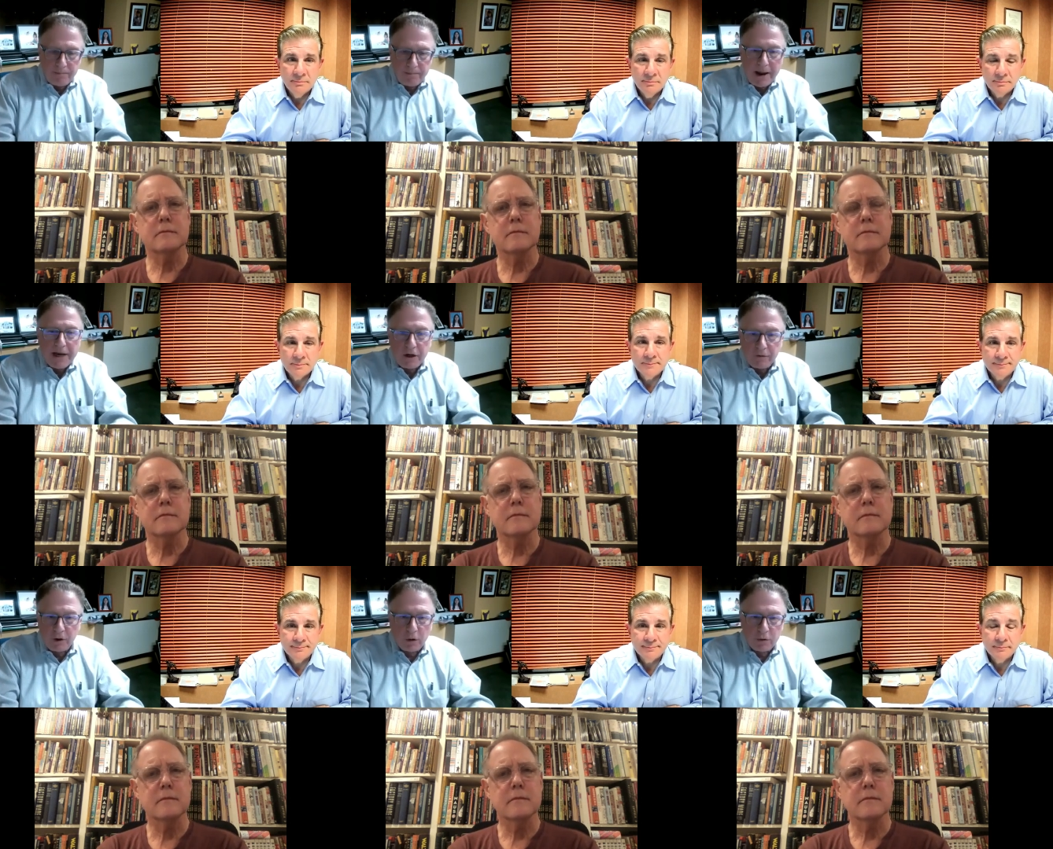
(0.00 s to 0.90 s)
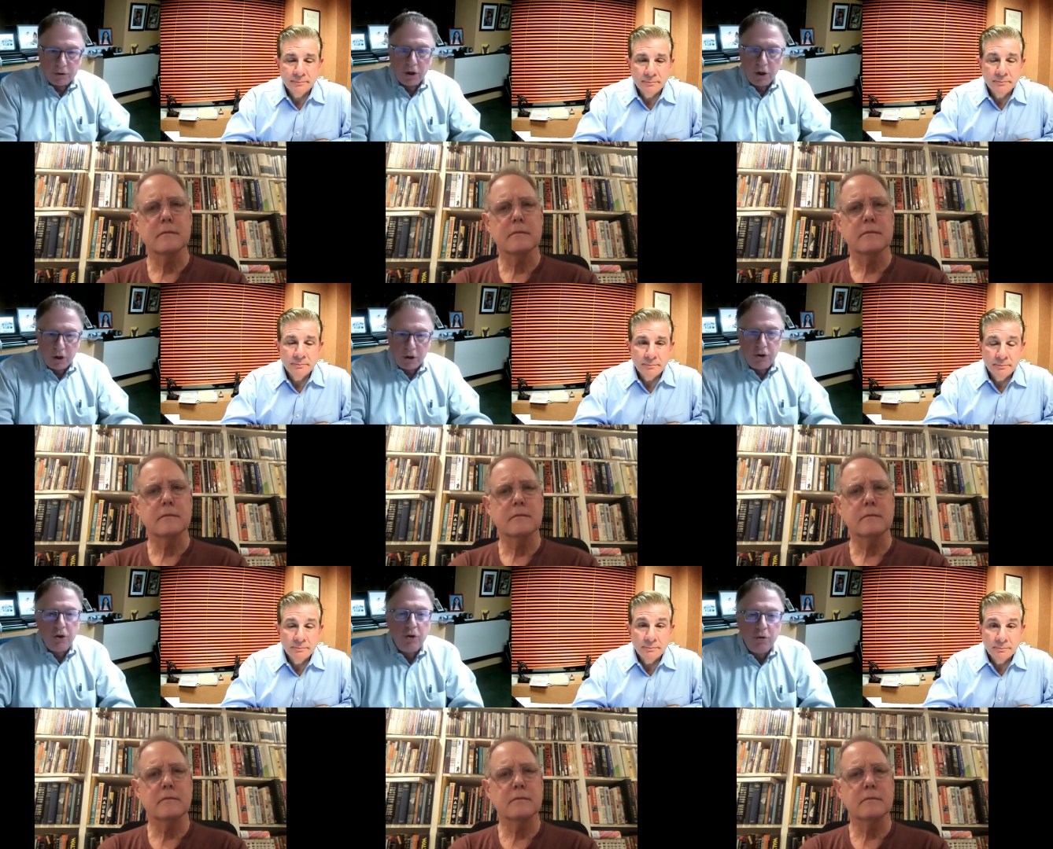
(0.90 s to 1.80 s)
Speaker 1: many of those
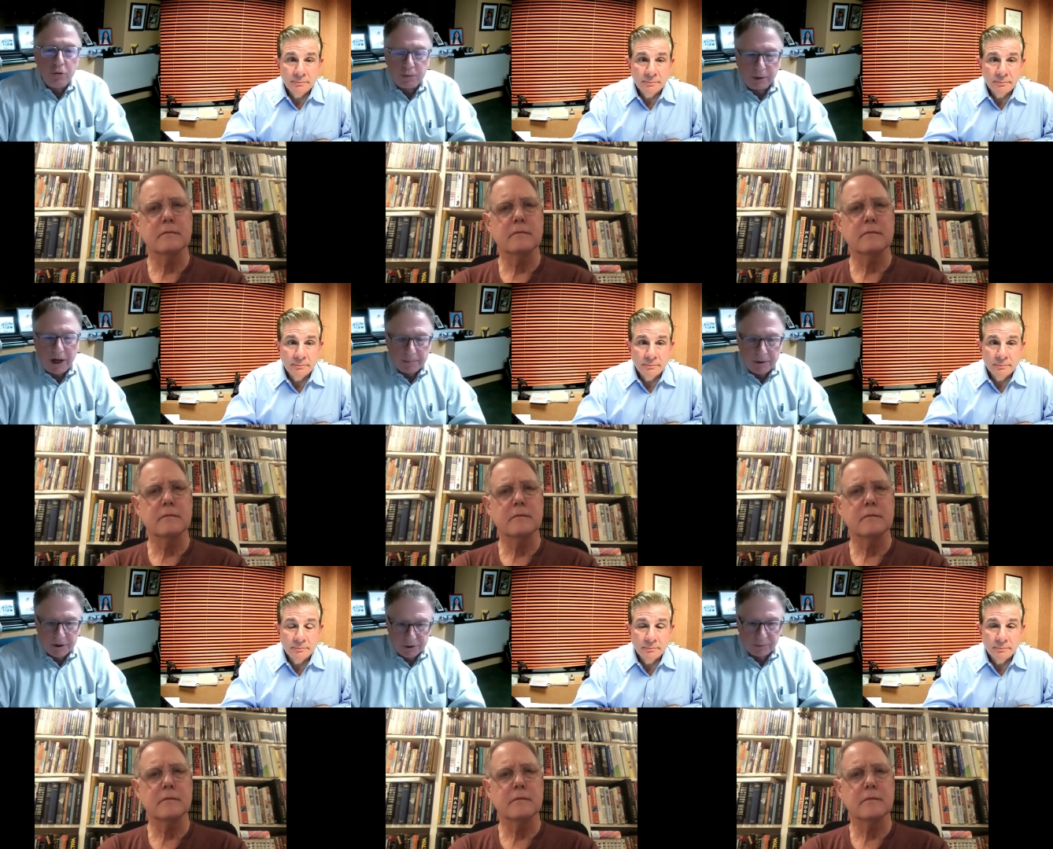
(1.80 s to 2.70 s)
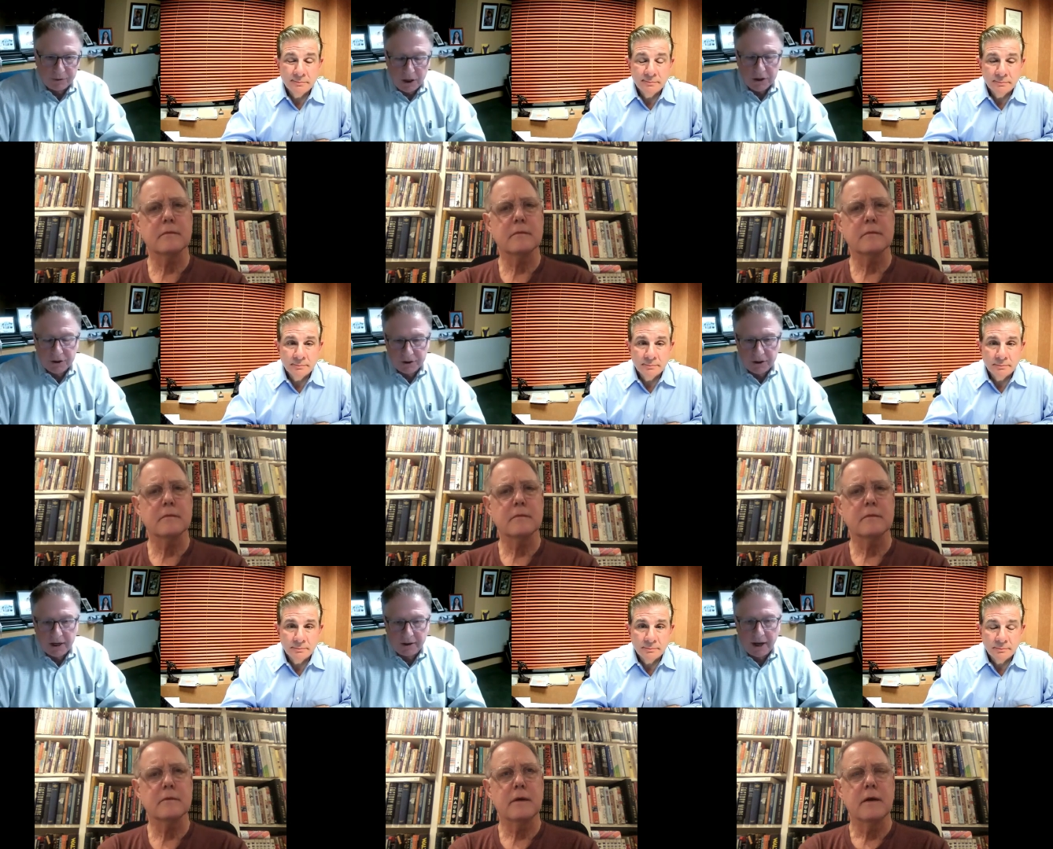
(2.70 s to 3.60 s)
huge blockbuster productions
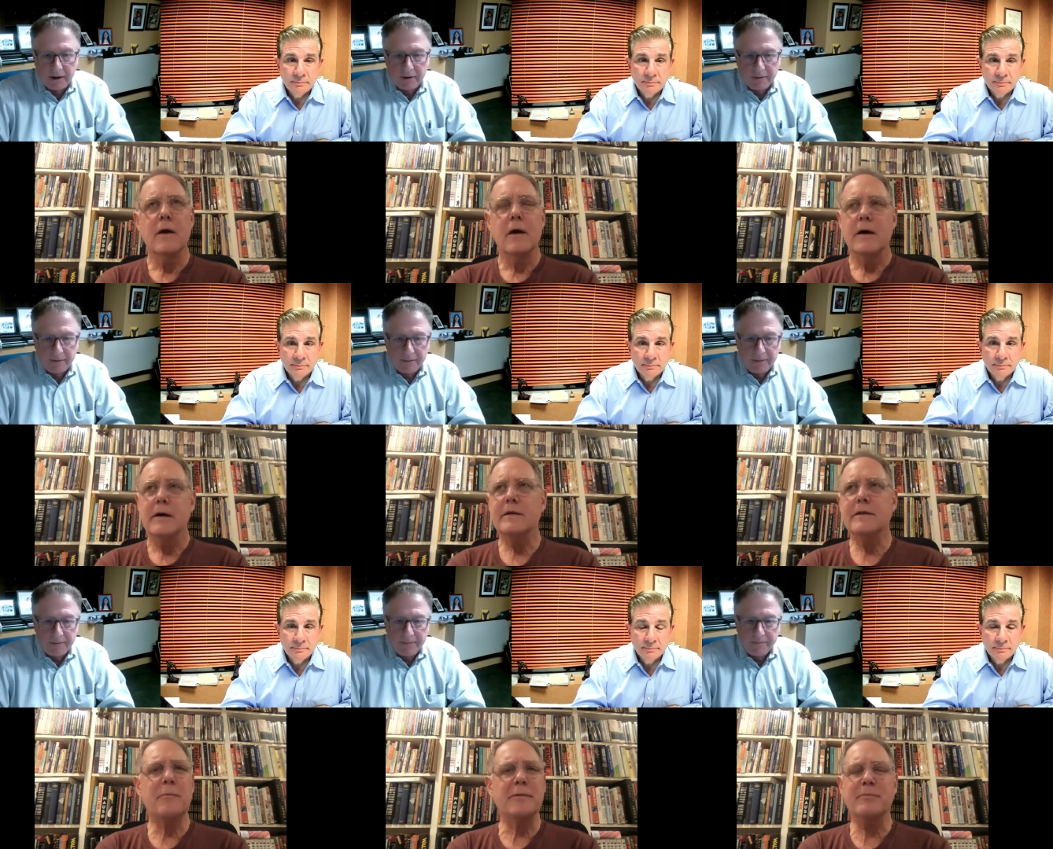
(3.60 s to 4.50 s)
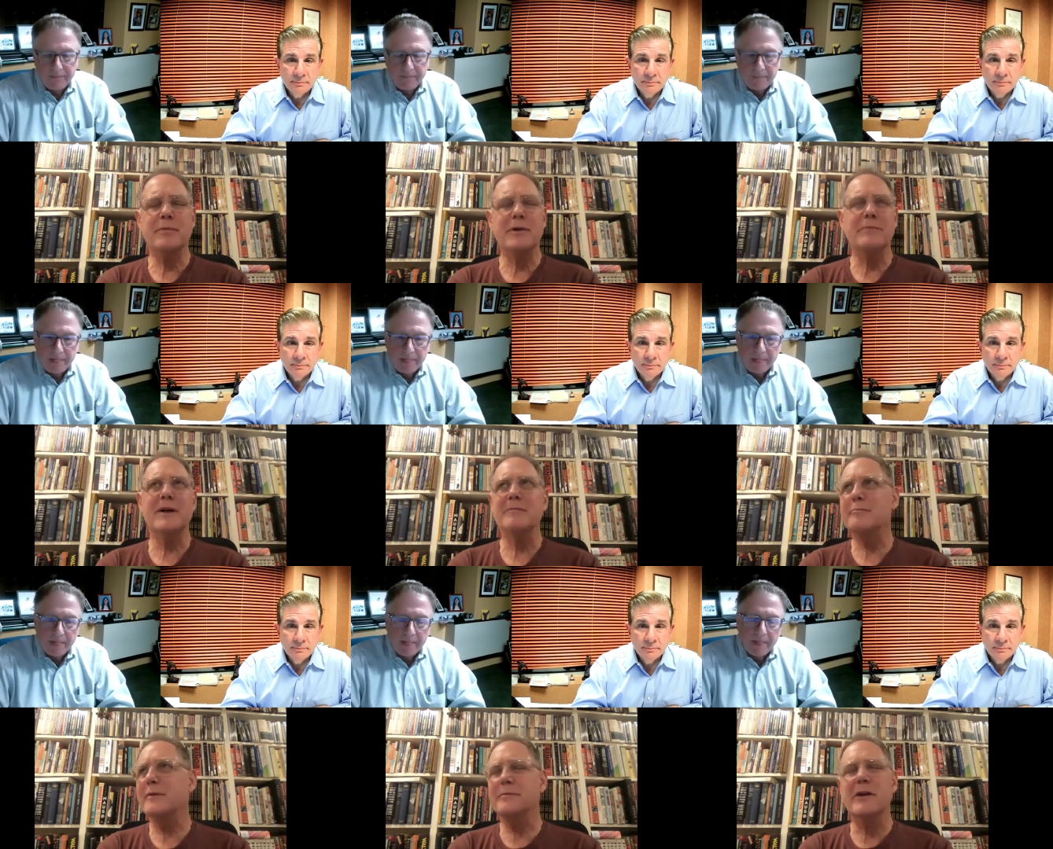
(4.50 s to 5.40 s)
like that.
Speaker 2: Yeah, but but uh,
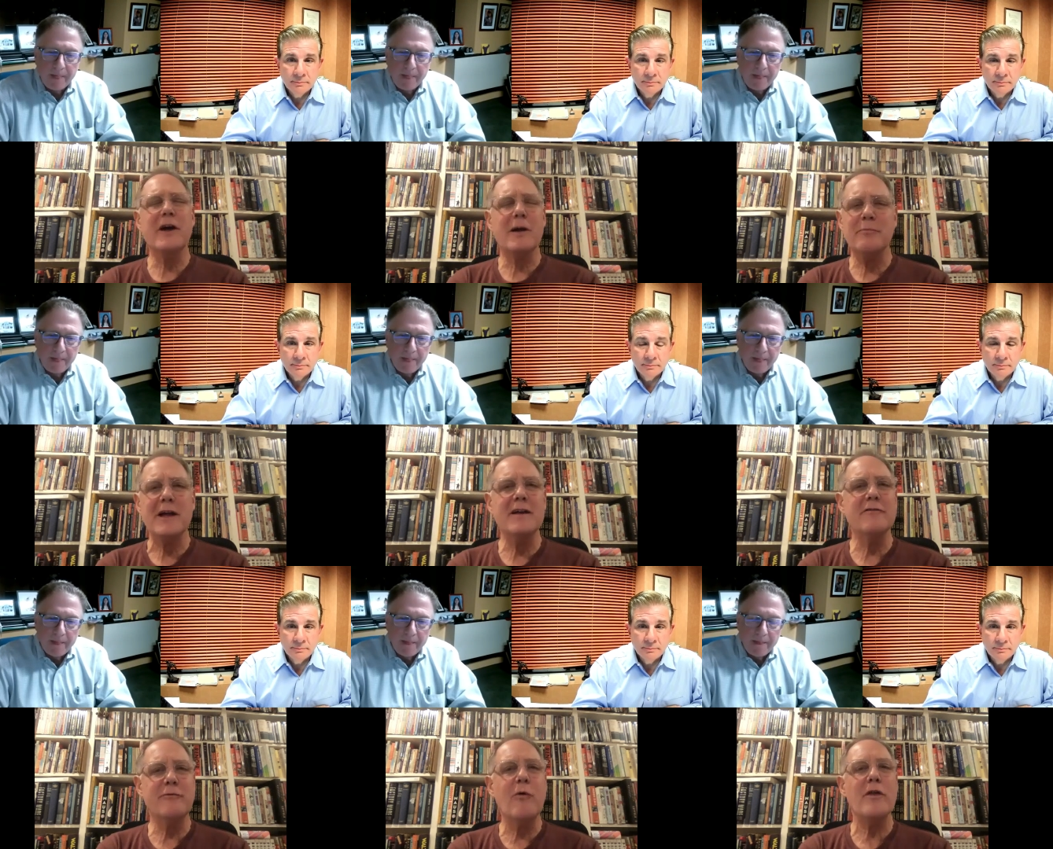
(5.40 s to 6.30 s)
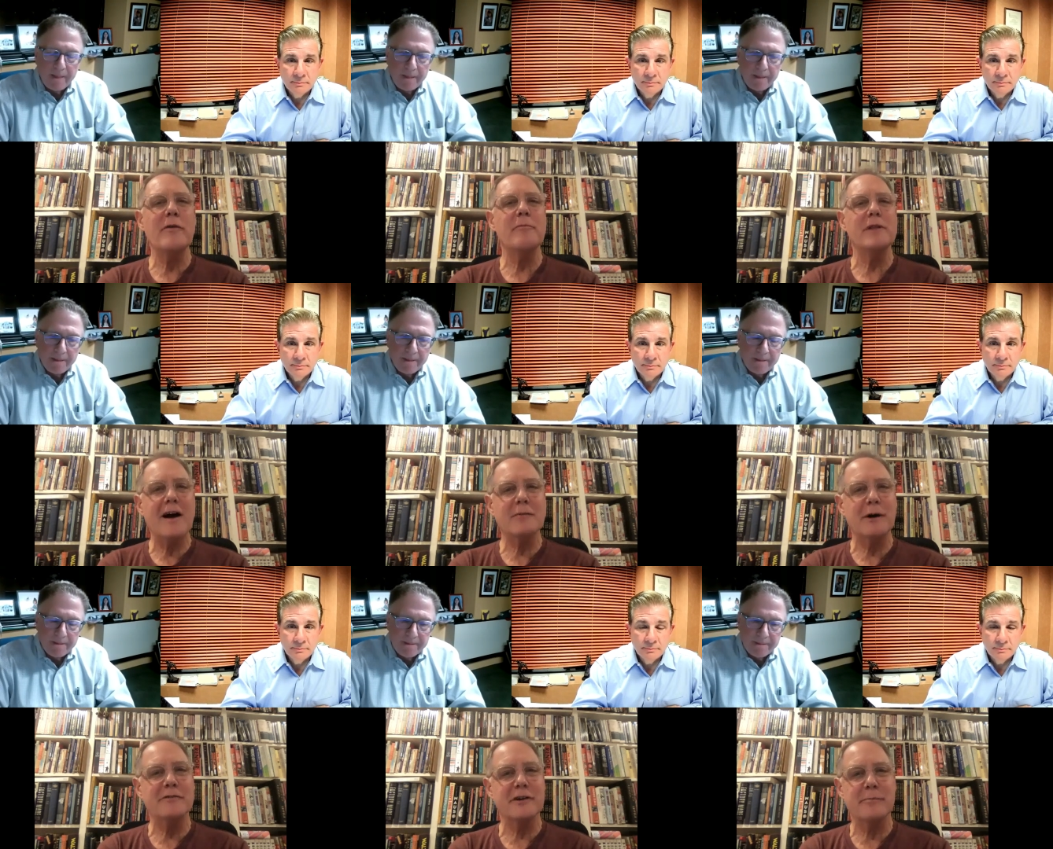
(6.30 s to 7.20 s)
they're not paying for the
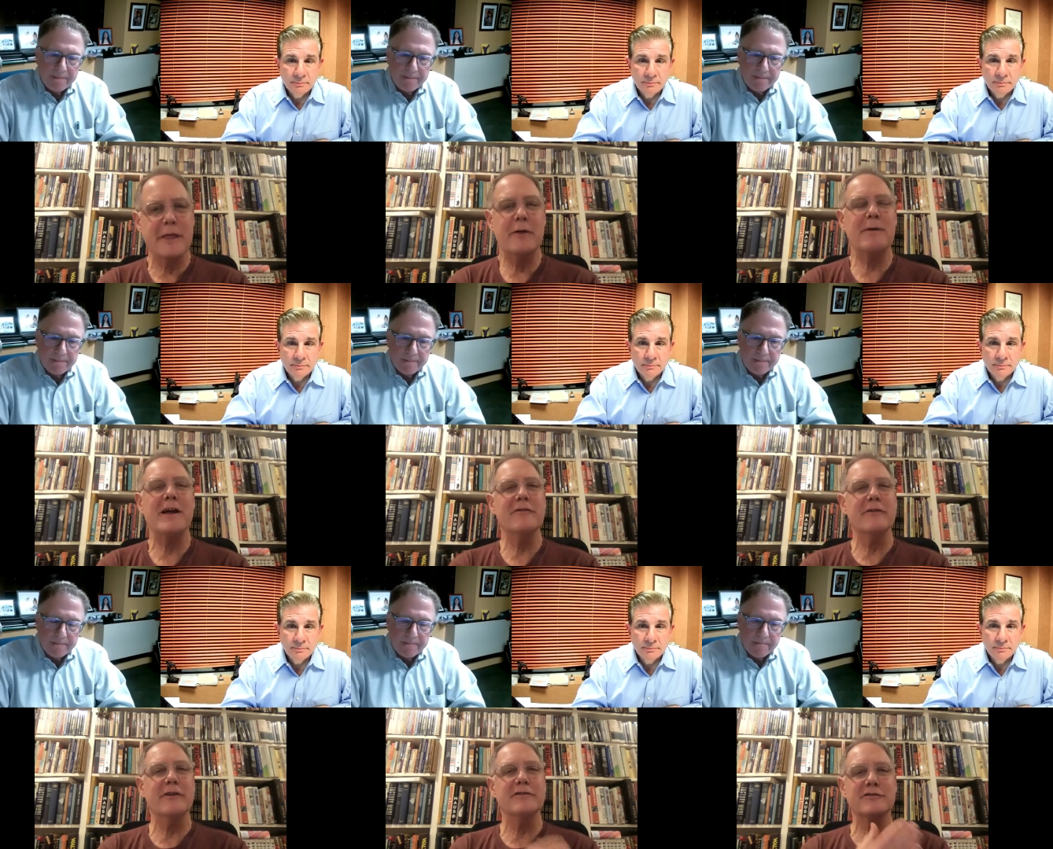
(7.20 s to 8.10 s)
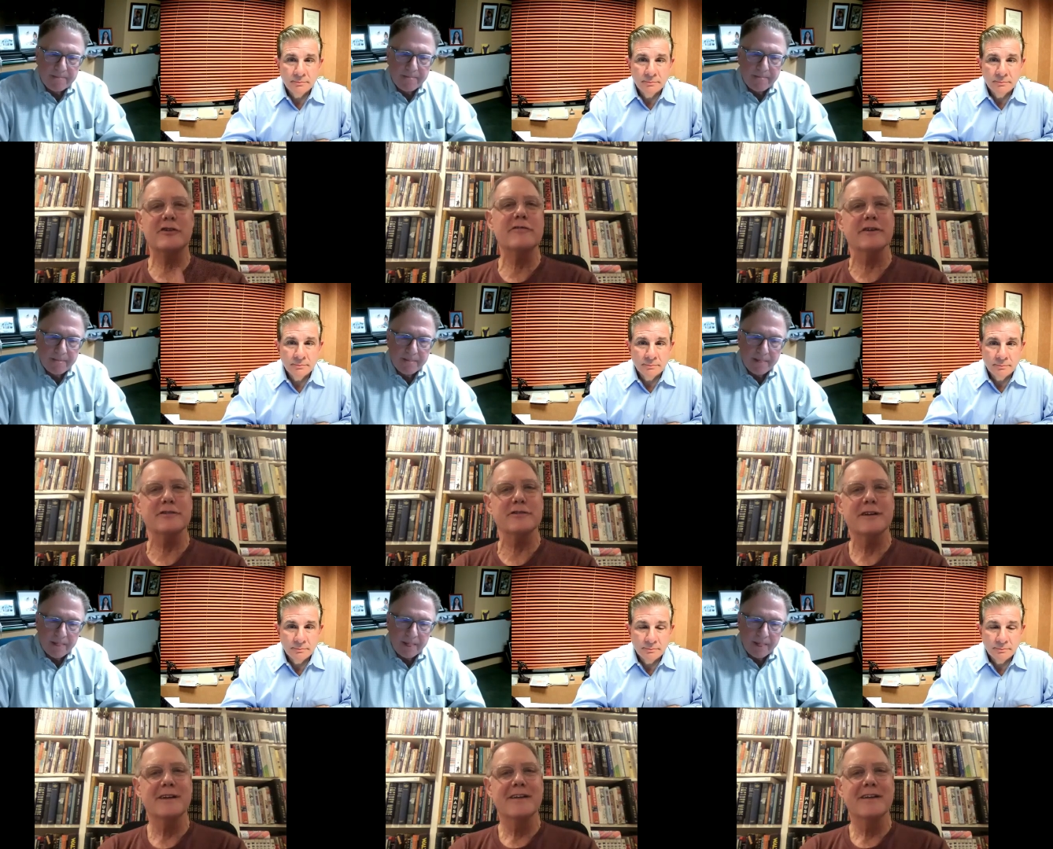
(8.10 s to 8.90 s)
blockbuster, they're paying for the service.